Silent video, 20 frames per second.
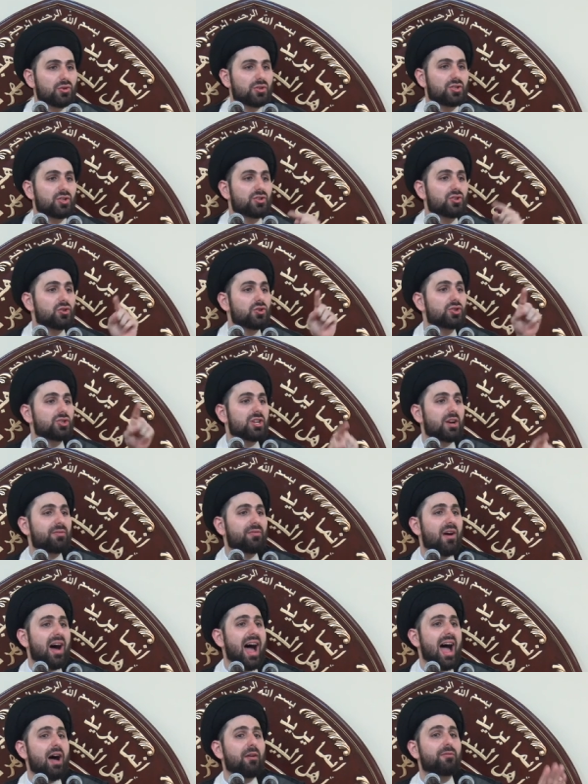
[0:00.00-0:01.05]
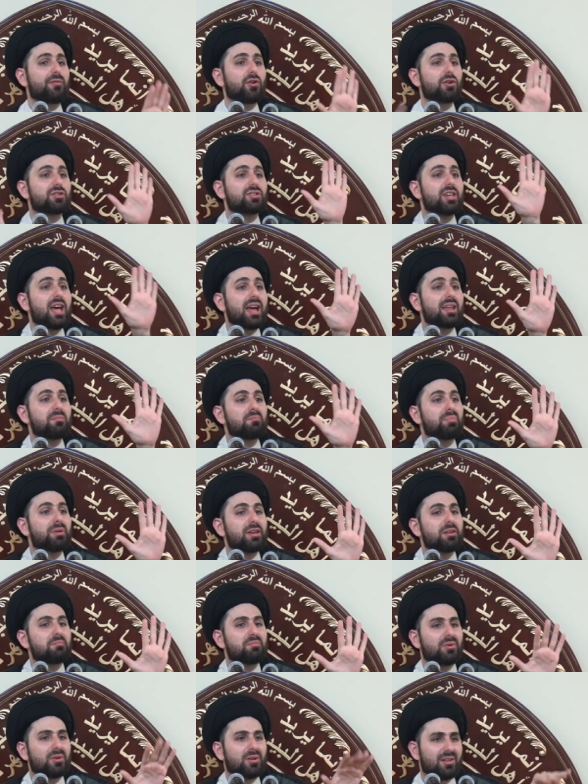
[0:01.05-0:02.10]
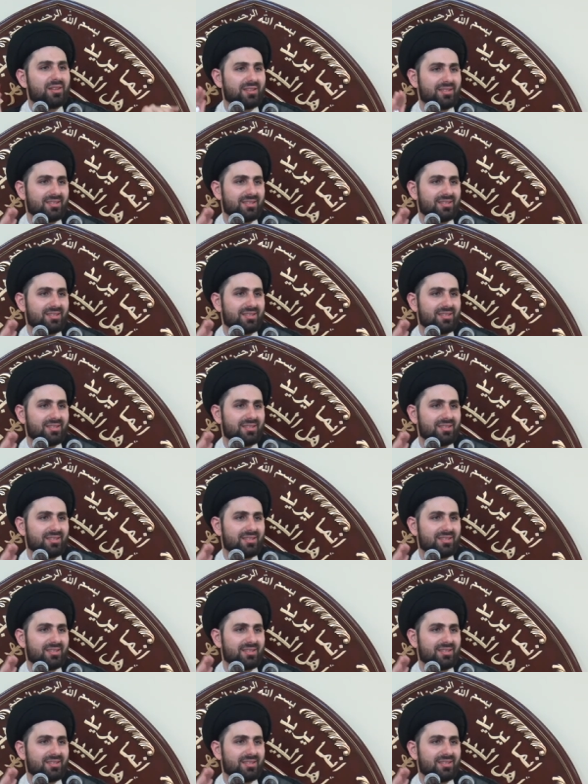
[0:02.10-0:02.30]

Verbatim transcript: to do shafa'ah for 10 people